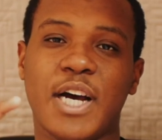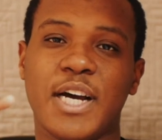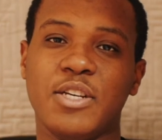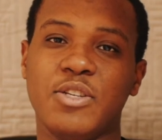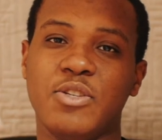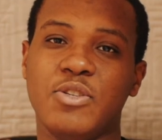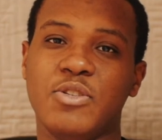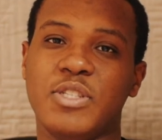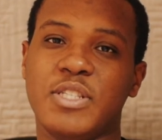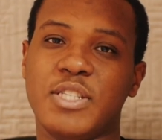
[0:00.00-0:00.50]
I
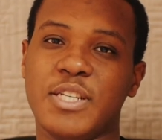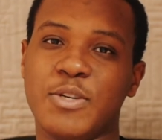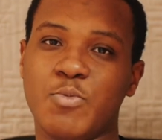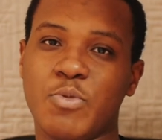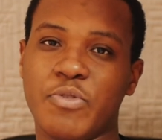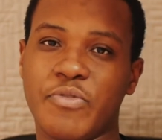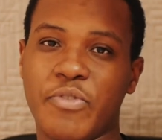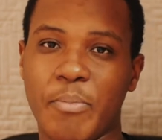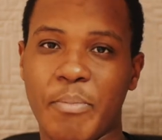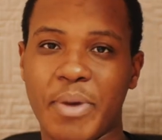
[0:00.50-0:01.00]
use it
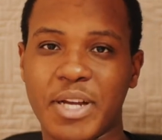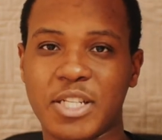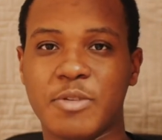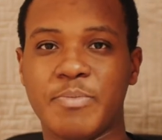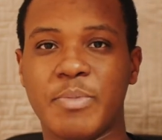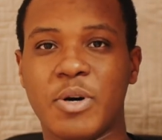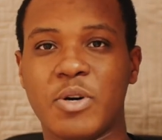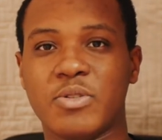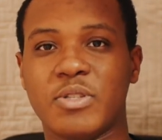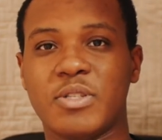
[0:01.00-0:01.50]
with a
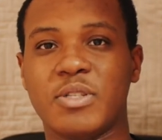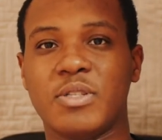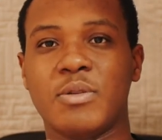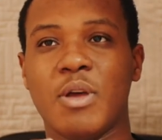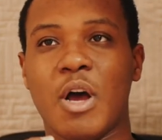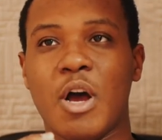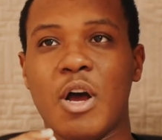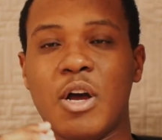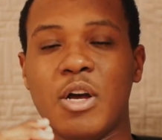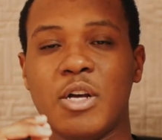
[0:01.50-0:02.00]

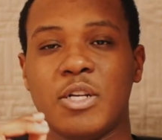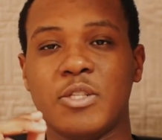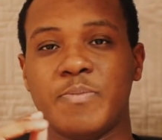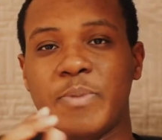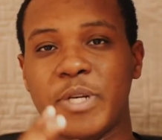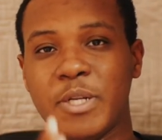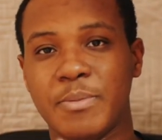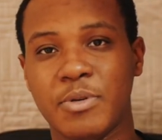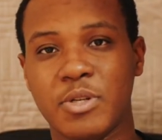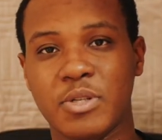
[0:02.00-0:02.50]
Metabones uh,
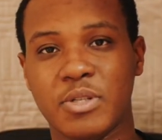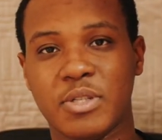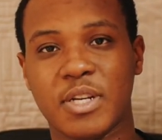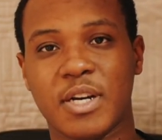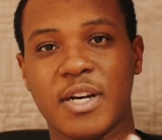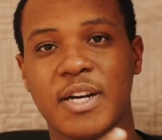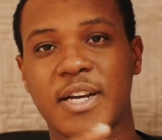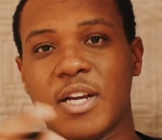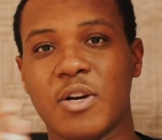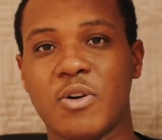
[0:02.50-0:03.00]
speed
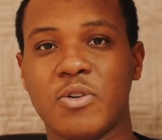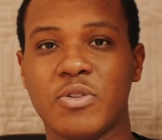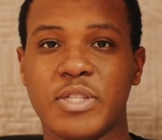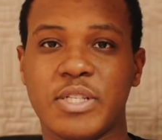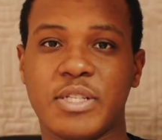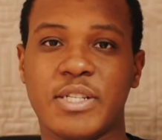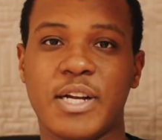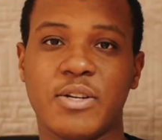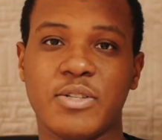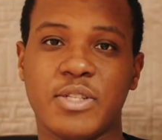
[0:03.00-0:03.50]
booster, it goes
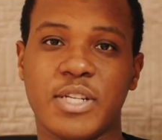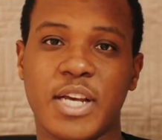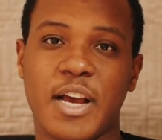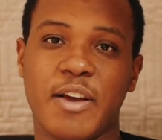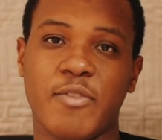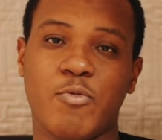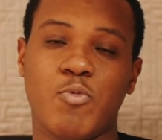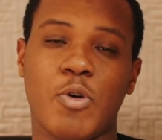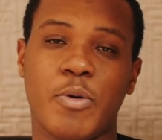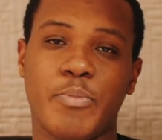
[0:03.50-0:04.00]
down to
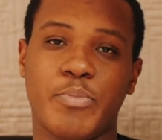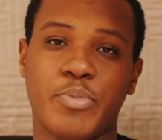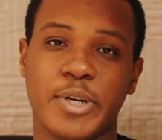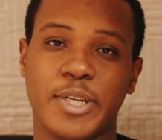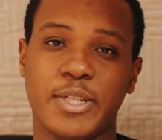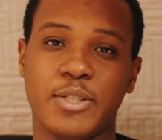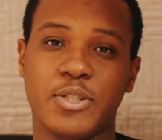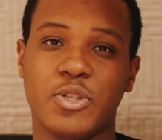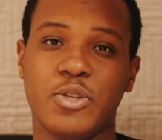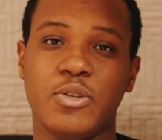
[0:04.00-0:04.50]
f
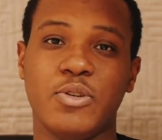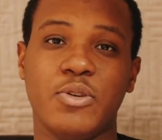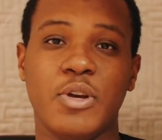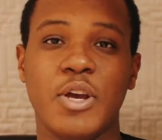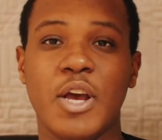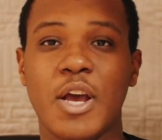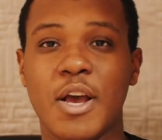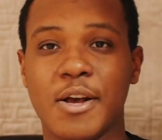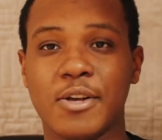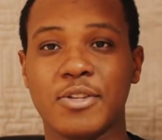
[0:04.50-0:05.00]

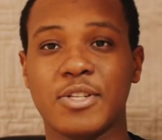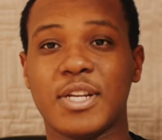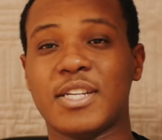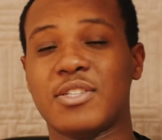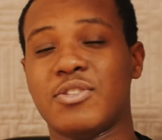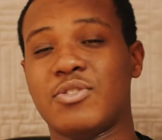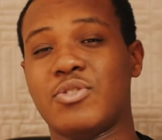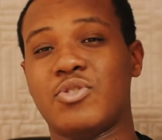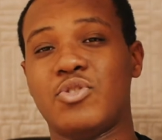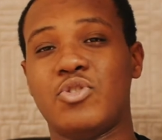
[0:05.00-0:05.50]
1.2. that's
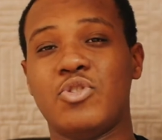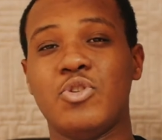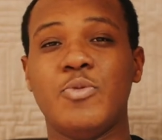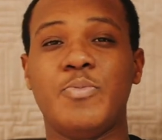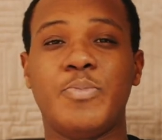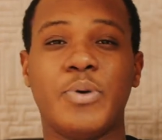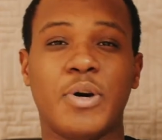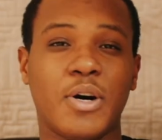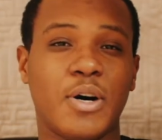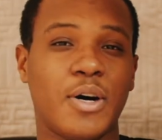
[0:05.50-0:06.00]

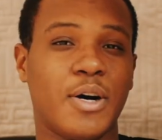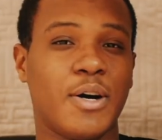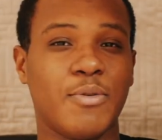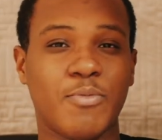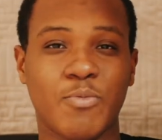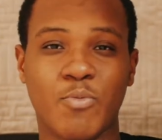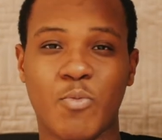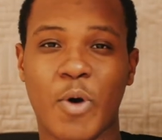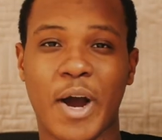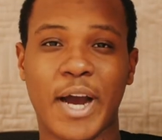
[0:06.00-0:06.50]
super
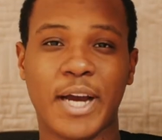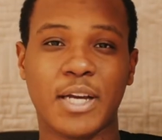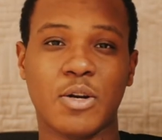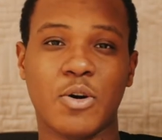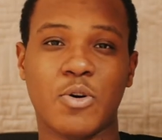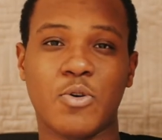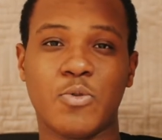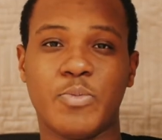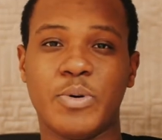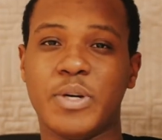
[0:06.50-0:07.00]
wide
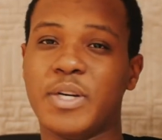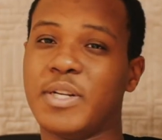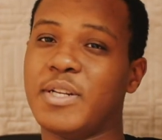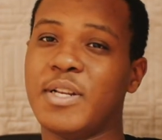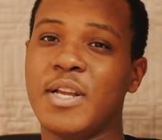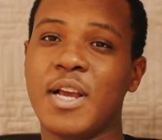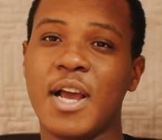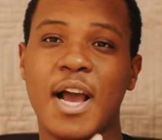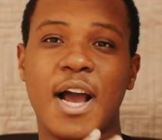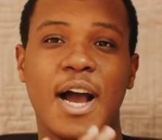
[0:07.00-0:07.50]
open
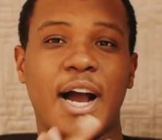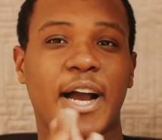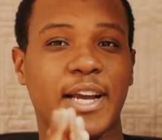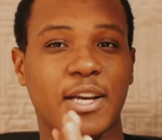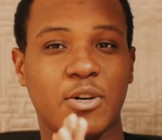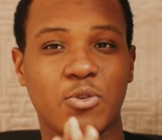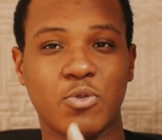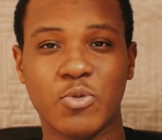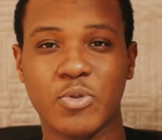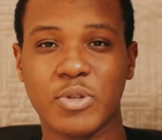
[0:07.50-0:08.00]
I
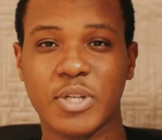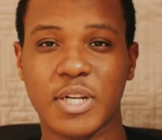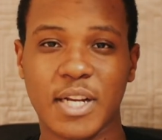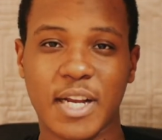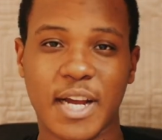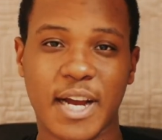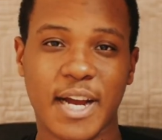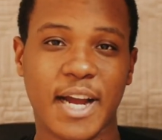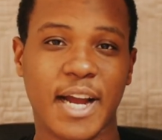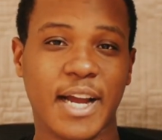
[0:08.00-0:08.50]
get all the
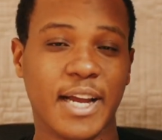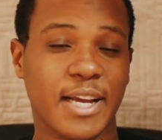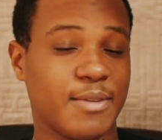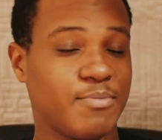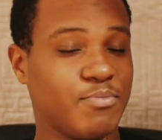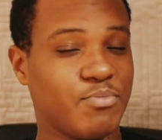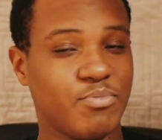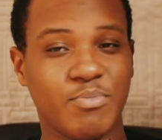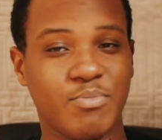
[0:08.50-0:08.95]
light, I get